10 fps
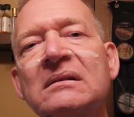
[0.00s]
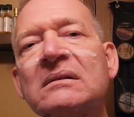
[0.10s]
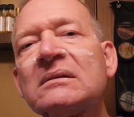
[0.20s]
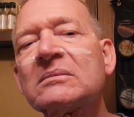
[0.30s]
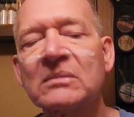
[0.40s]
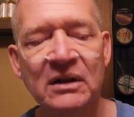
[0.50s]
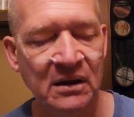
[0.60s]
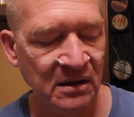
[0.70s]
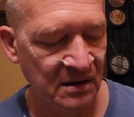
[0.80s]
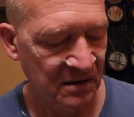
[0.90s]
Ooh, a
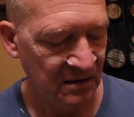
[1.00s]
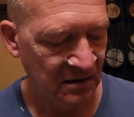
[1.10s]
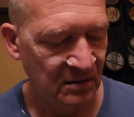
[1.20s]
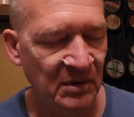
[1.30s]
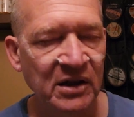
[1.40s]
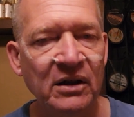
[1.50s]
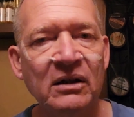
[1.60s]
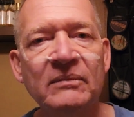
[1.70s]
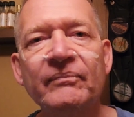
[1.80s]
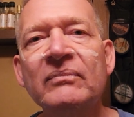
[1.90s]
little bit here.